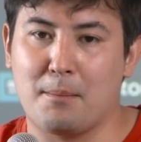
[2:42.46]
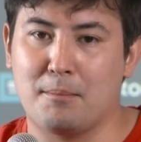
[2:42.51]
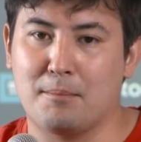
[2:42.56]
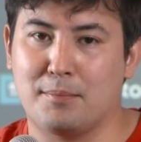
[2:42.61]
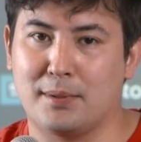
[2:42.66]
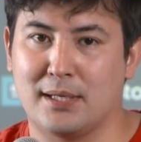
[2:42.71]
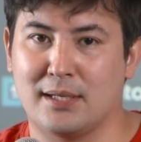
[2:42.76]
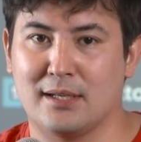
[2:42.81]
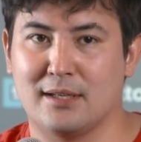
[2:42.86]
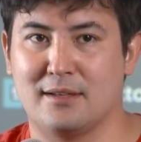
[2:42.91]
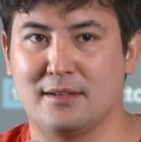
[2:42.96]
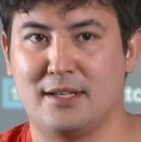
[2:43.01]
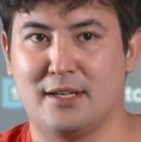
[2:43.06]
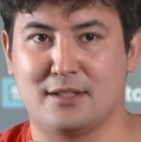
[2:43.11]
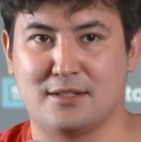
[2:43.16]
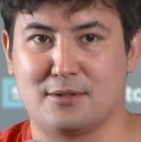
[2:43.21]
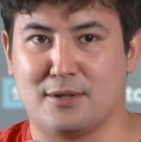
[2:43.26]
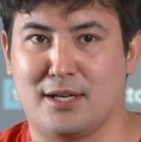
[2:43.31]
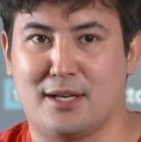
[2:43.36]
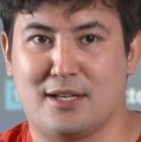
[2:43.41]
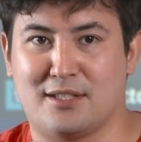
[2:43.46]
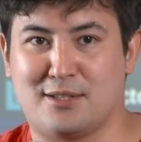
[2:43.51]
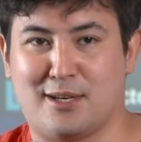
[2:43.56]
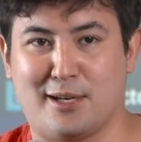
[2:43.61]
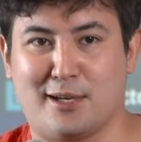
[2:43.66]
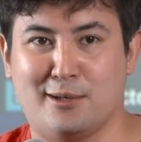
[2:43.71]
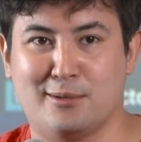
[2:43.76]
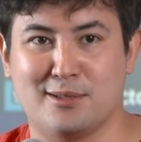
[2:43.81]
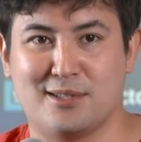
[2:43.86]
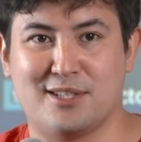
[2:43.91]
But yeah, so
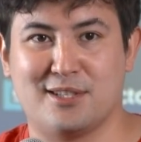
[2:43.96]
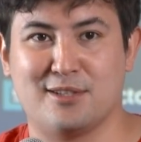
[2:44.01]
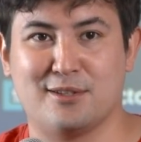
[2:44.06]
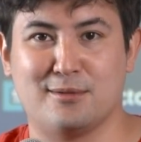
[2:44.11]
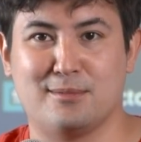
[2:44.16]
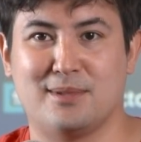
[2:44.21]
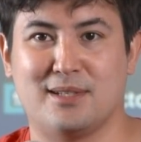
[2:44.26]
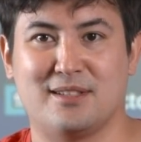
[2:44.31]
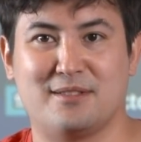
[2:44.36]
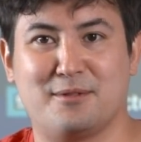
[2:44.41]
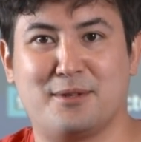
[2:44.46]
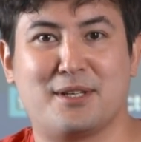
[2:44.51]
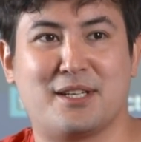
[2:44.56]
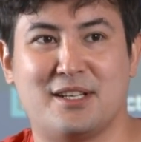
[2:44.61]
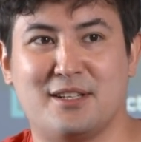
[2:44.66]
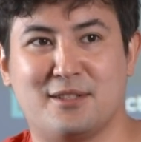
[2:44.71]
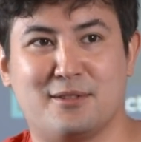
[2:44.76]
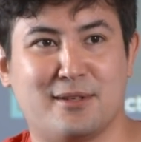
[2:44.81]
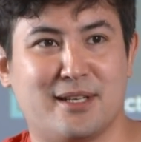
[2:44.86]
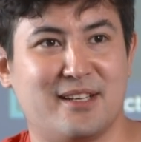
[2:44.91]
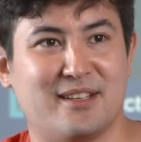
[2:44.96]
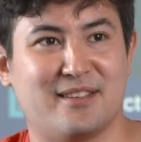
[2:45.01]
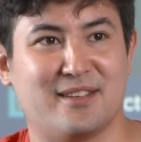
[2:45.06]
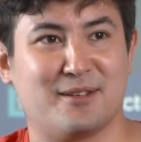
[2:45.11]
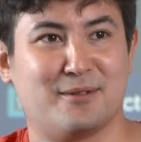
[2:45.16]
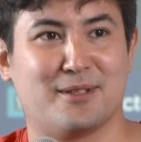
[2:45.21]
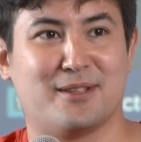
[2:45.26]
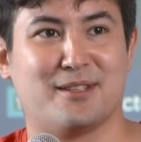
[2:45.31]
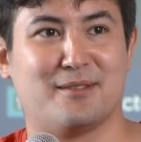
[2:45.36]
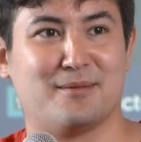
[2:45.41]
I owned 2, but you couldn't do
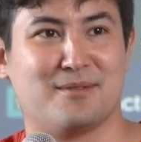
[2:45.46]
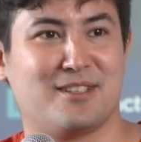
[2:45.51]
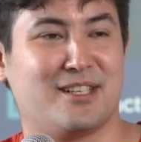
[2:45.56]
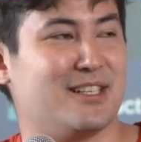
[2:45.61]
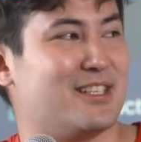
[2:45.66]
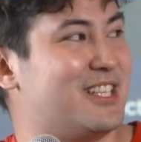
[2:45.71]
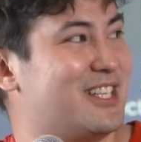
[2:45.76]
anything with them, right?